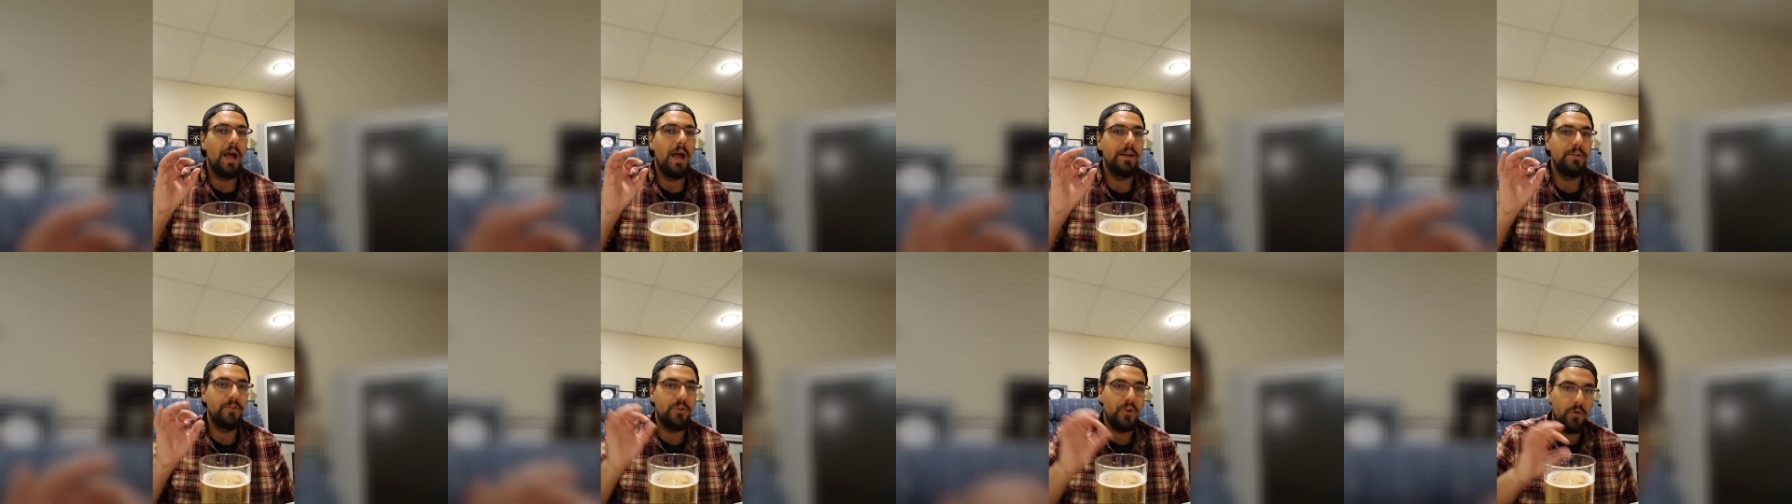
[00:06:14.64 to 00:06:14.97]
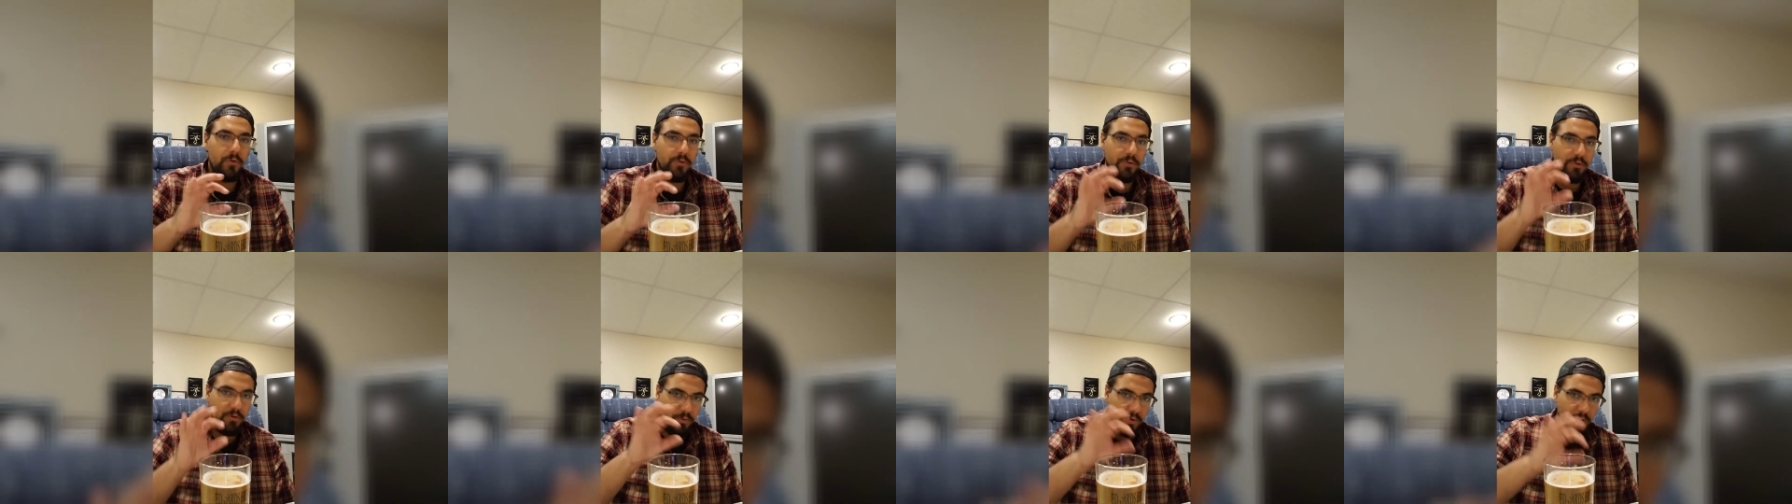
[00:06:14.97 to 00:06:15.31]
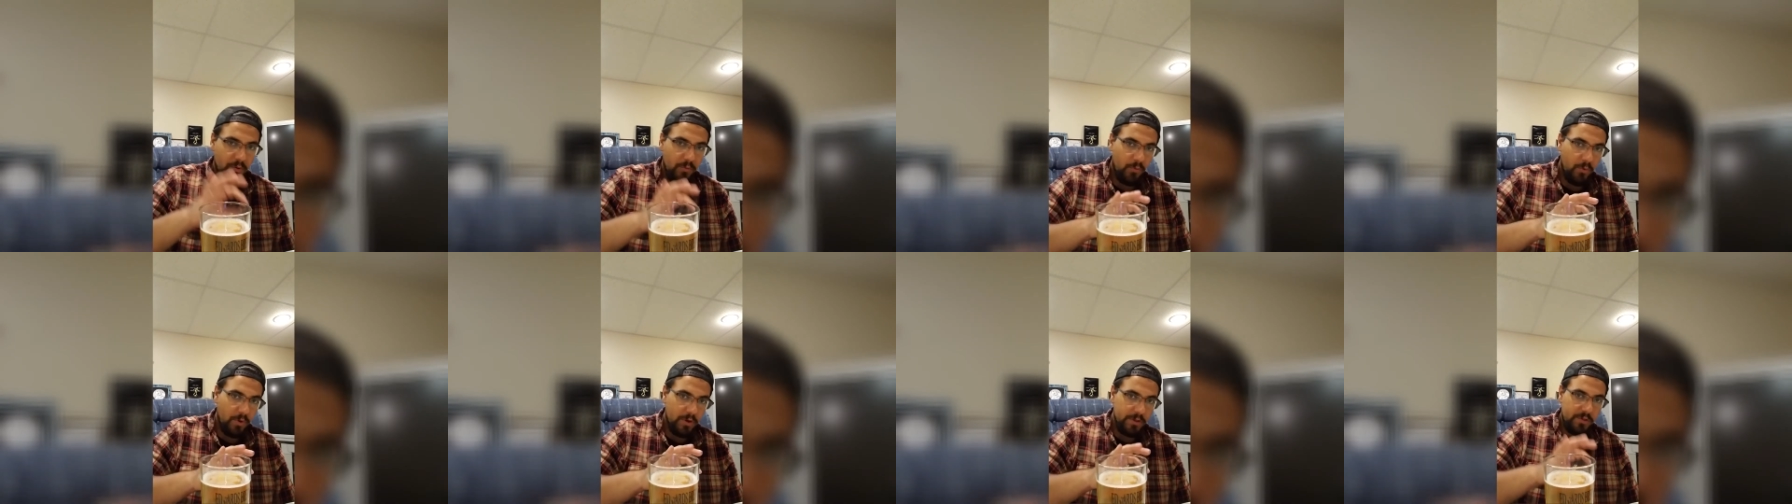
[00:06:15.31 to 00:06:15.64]
don't know where
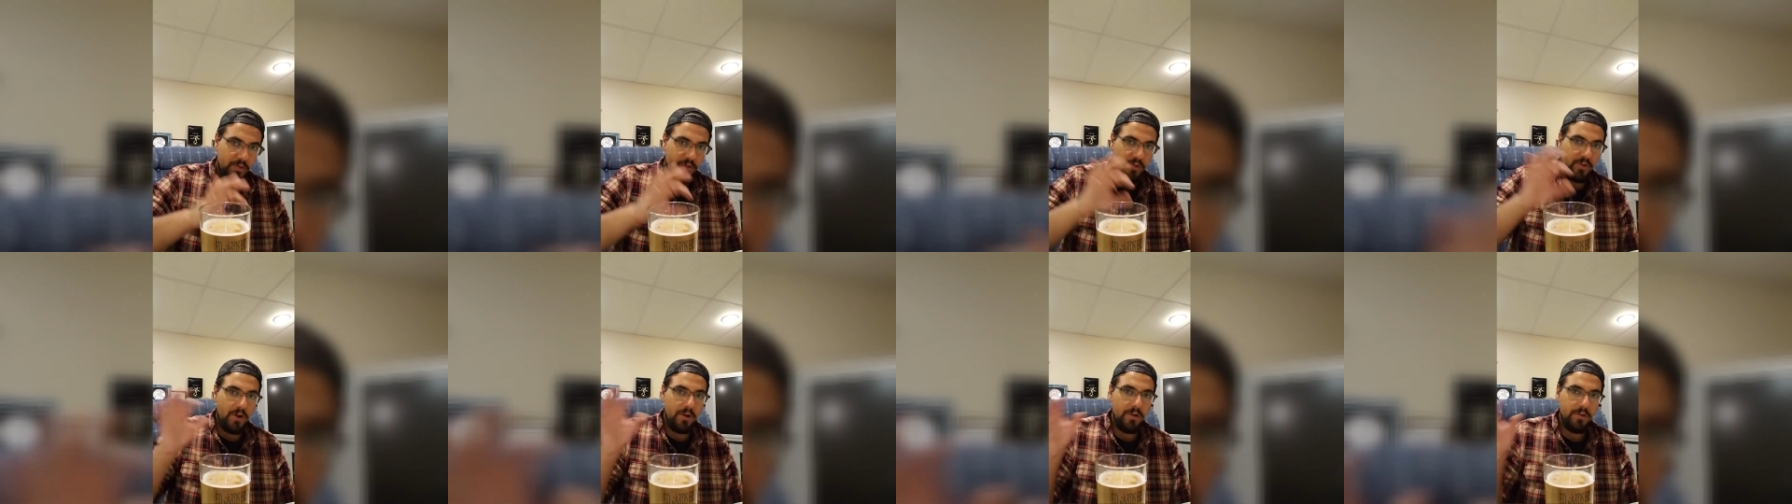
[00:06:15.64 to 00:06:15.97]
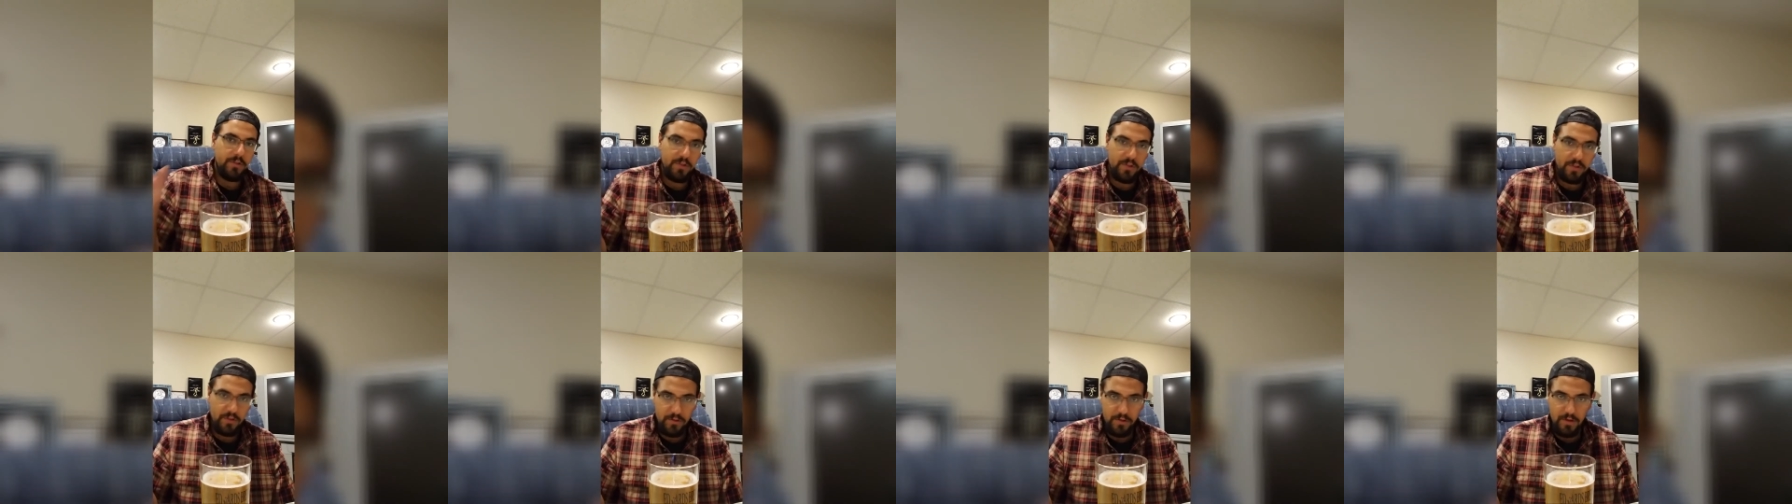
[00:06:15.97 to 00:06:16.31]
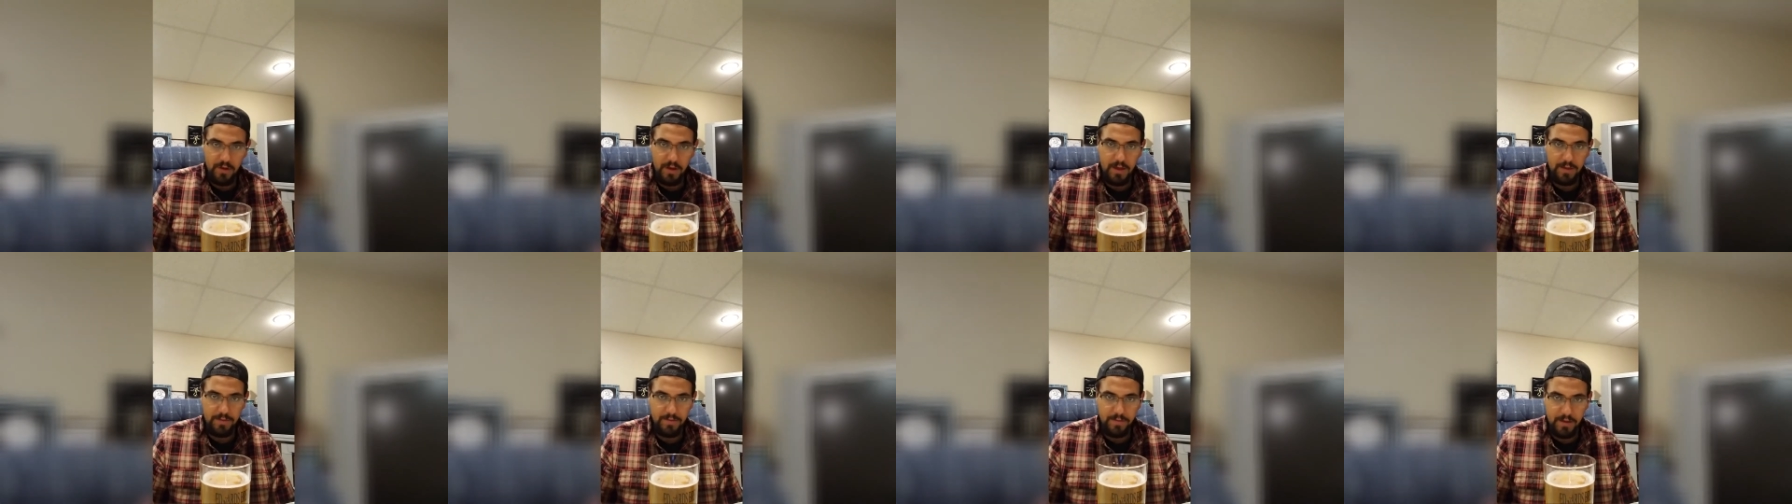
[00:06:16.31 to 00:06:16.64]
one starts
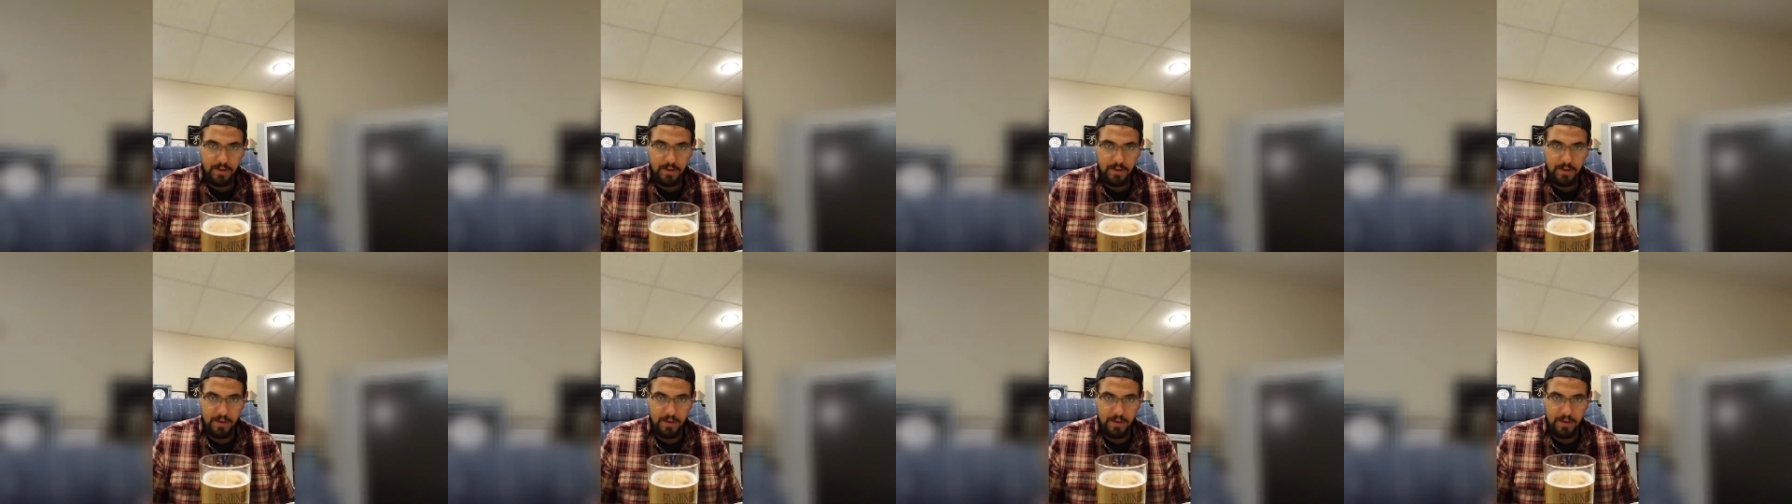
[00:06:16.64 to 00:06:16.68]
and